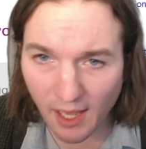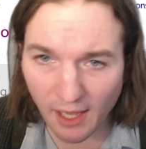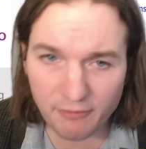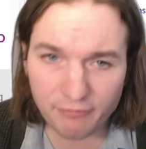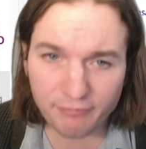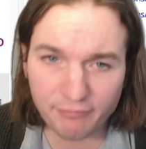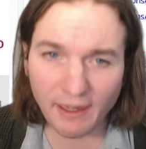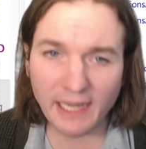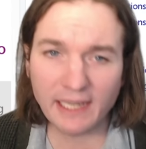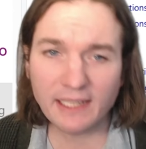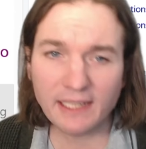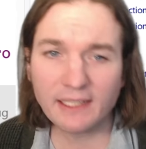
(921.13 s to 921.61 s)

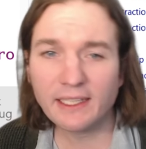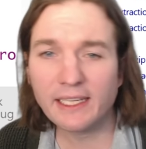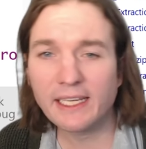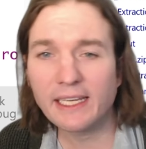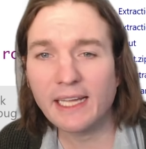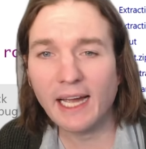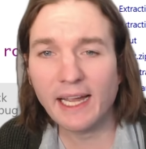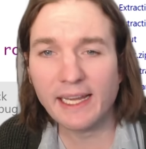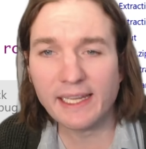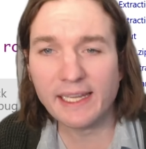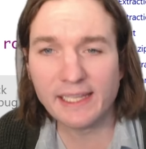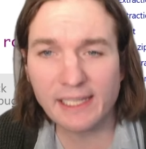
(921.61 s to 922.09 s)
And
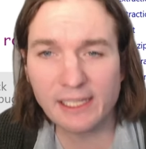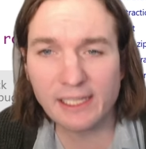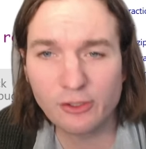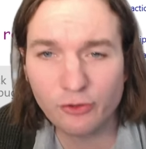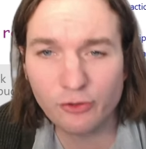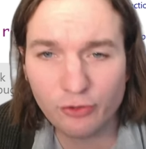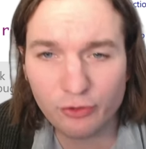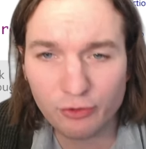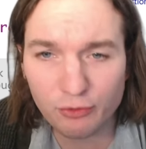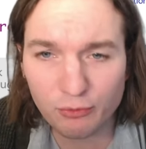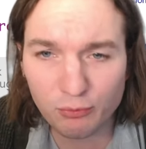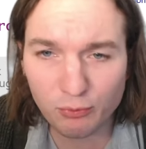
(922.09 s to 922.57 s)
finally, I get
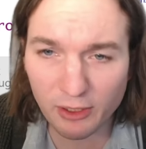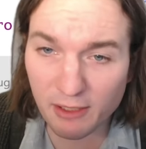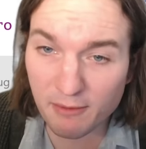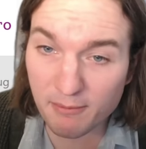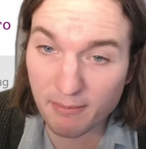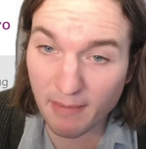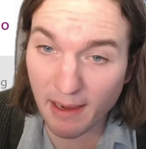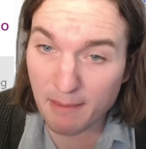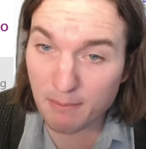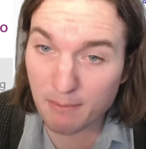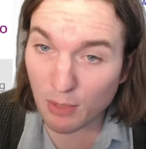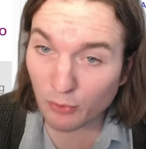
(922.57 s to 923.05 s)
to one
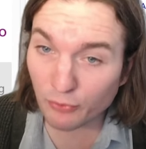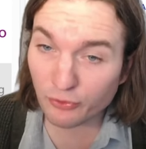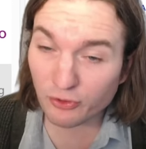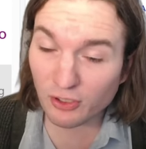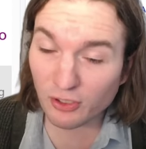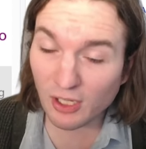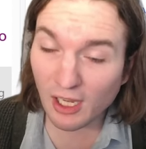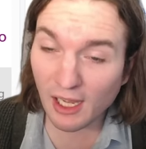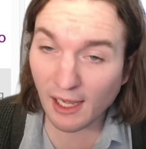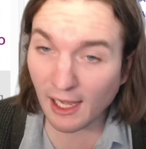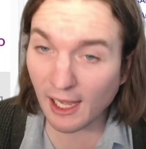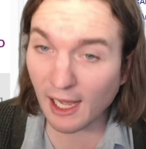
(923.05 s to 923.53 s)
of my
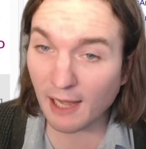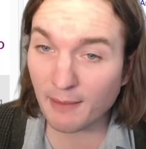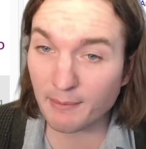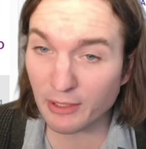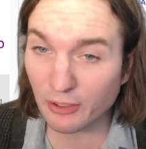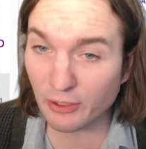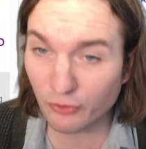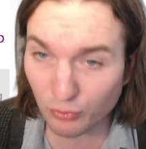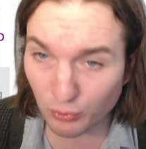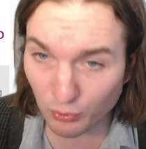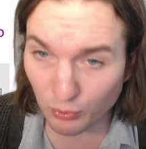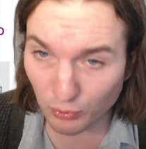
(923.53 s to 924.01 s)
most
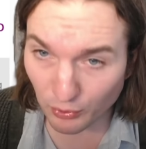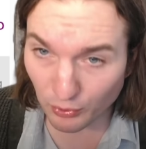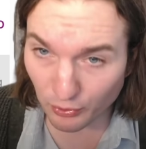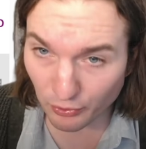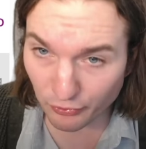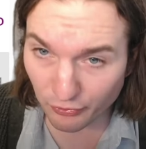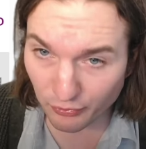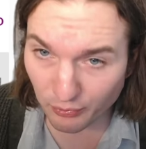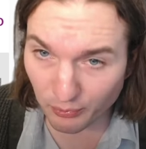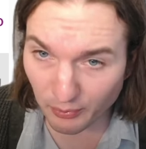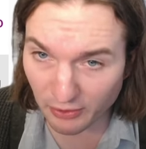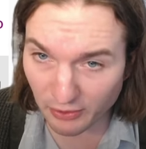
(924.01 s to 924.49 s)
common
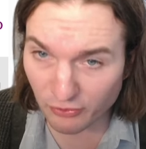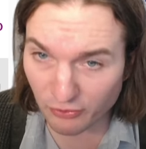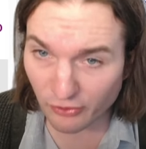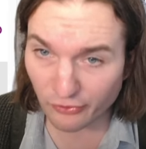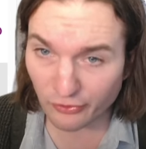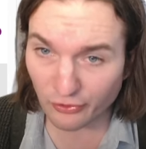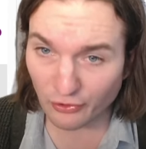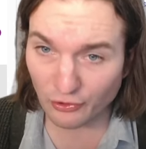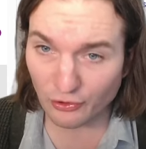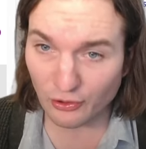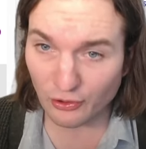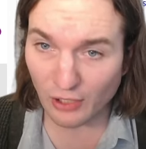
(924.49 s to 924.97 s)
tools, which
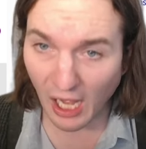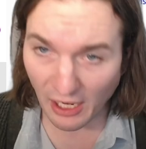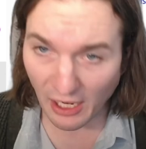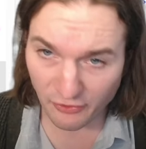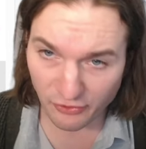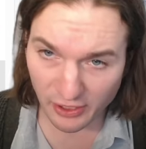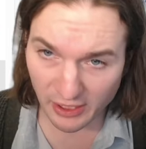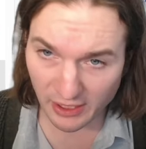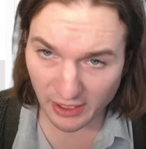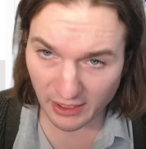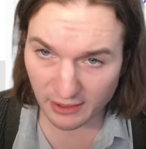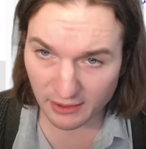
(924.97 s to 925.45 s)
is
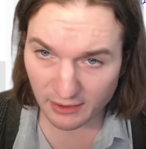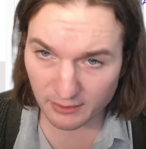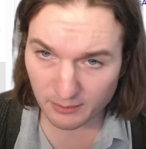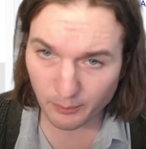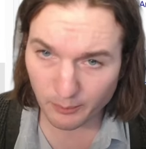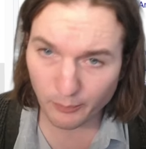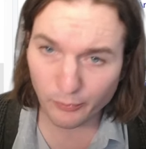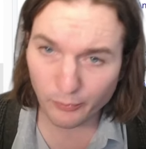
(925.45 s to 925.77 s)
logic.